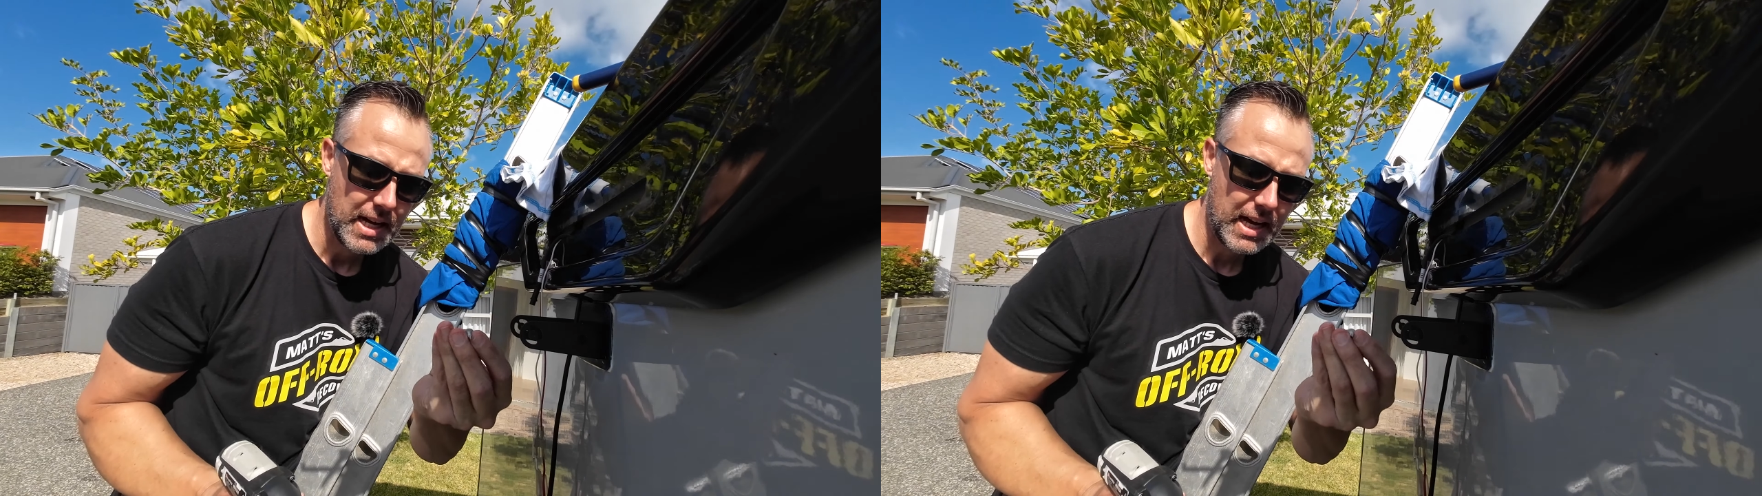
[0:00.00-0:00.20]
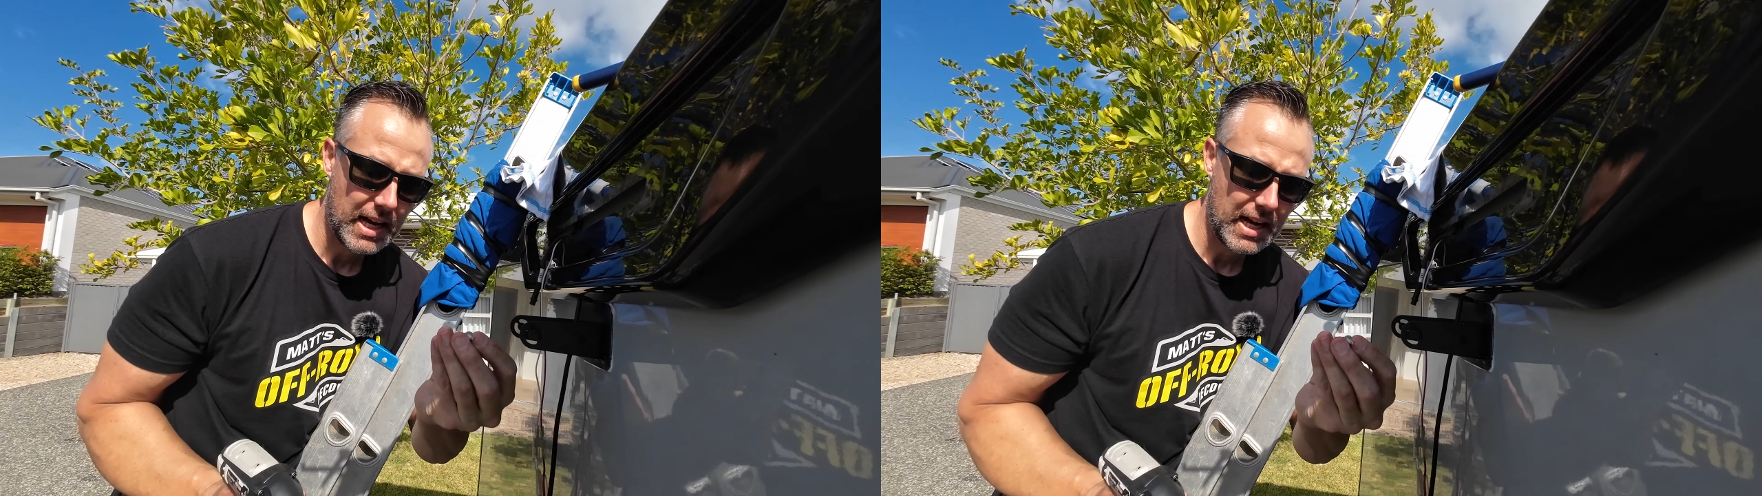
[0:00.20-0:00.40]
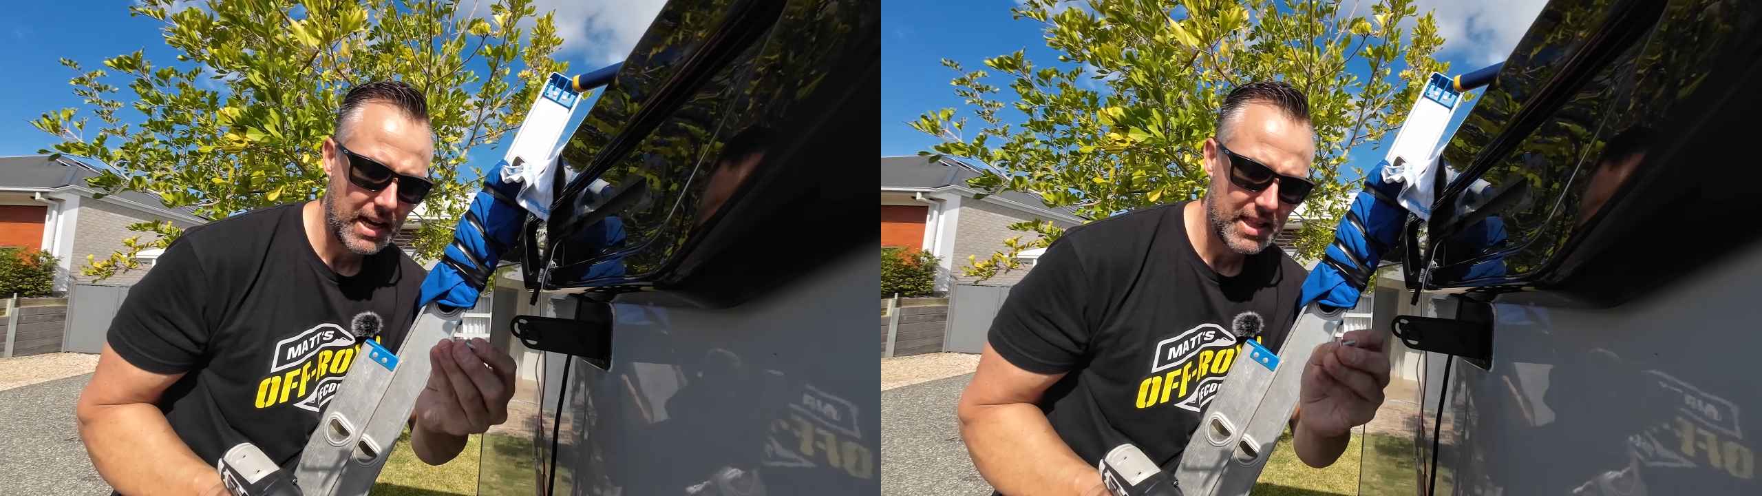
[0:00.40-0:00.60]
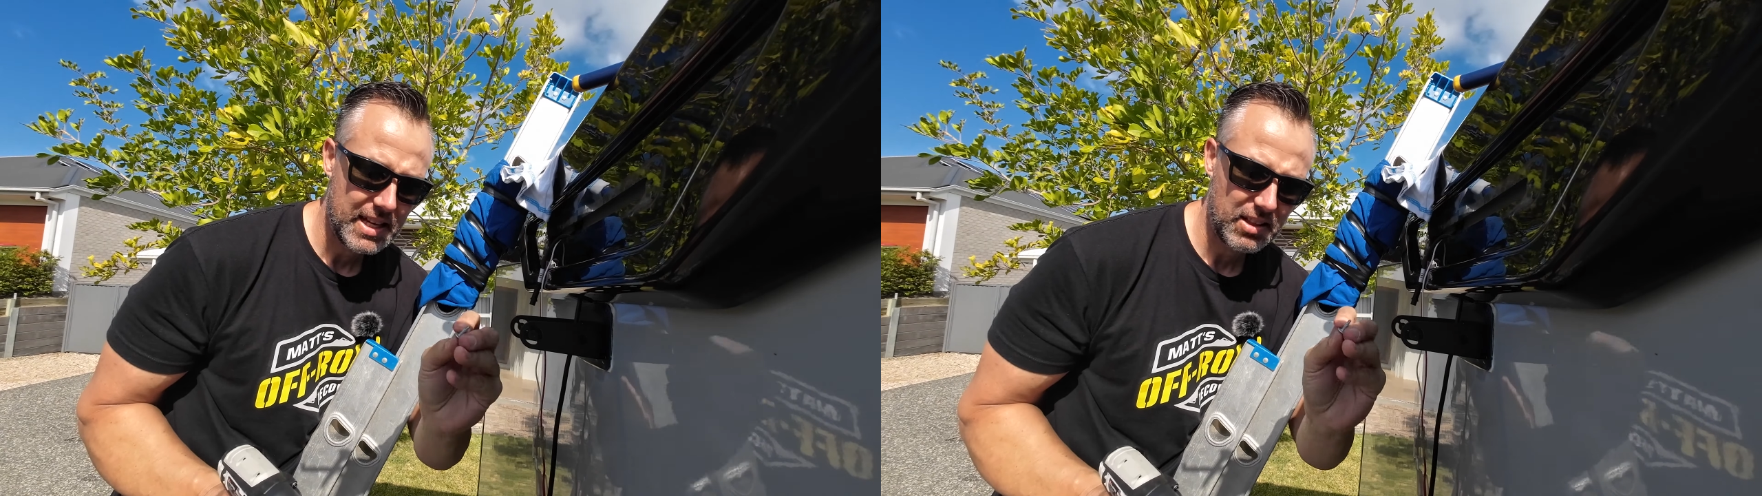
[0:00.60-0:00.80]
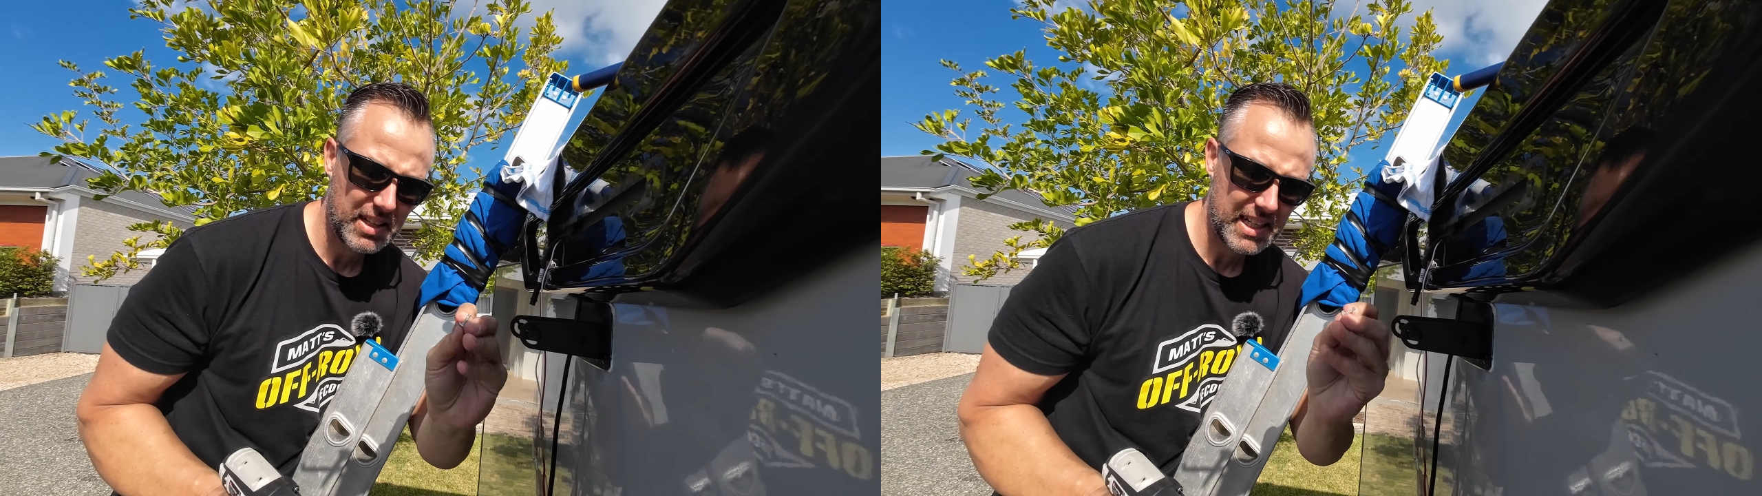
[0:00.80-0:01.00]
and
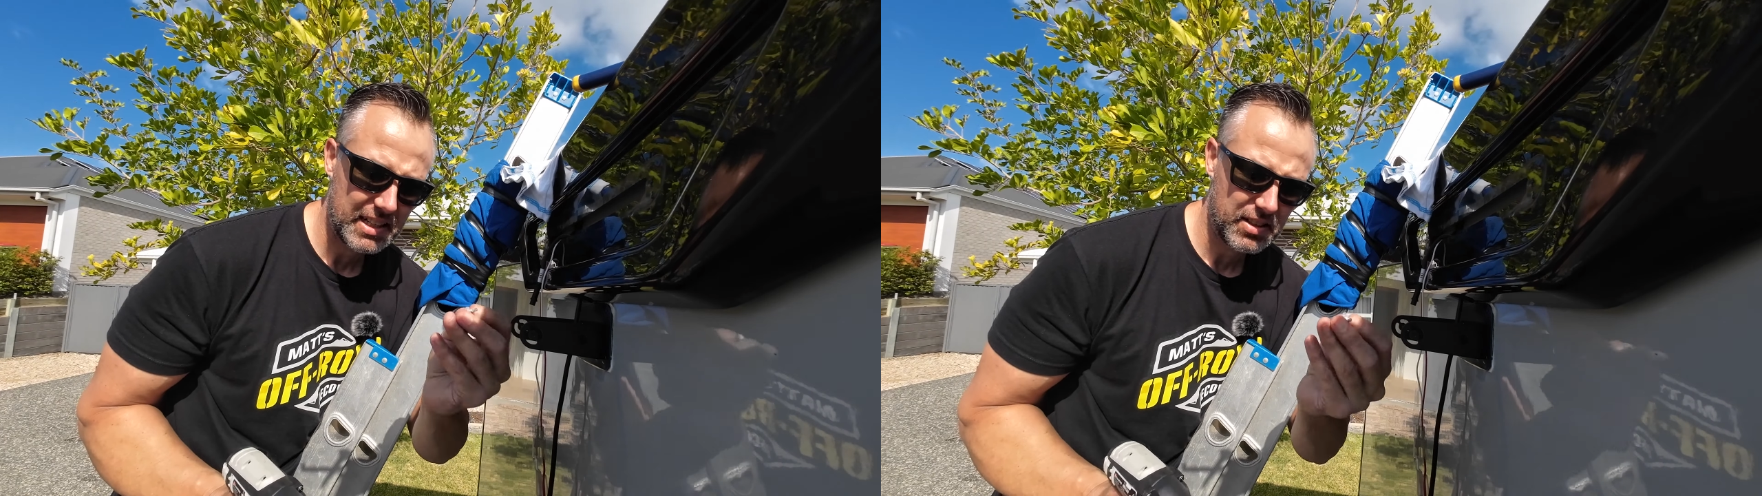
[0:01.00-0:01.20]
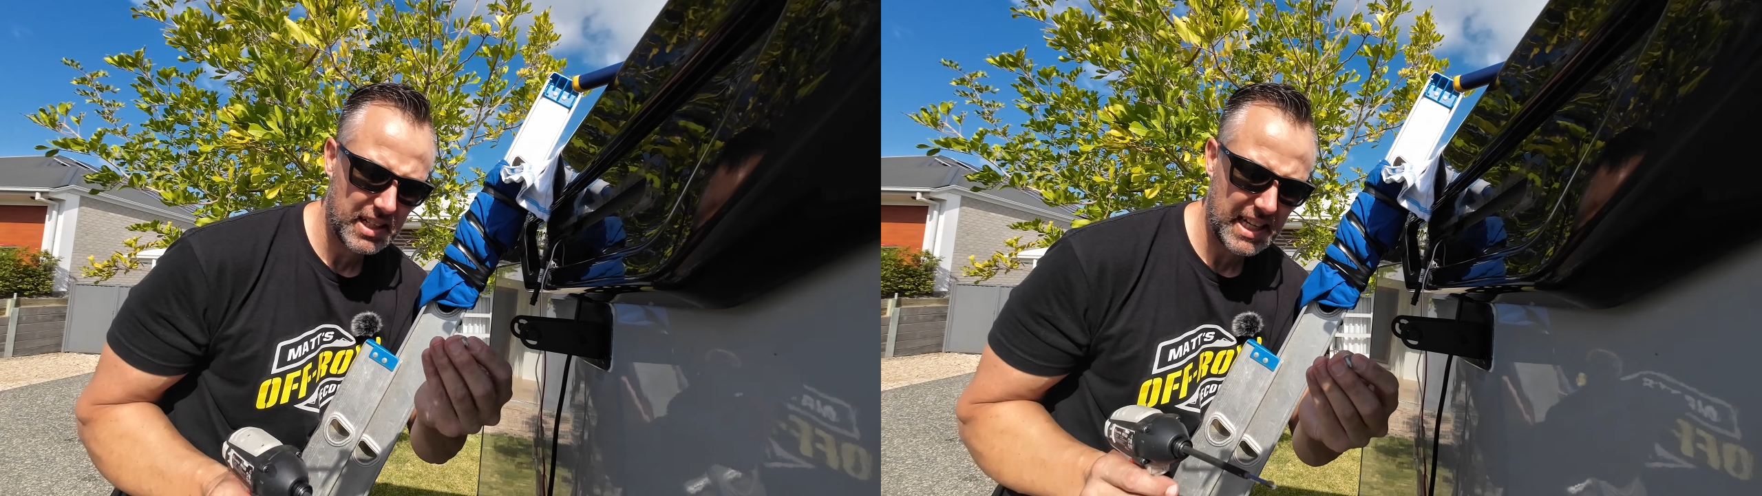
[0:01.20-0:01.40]
they're like got a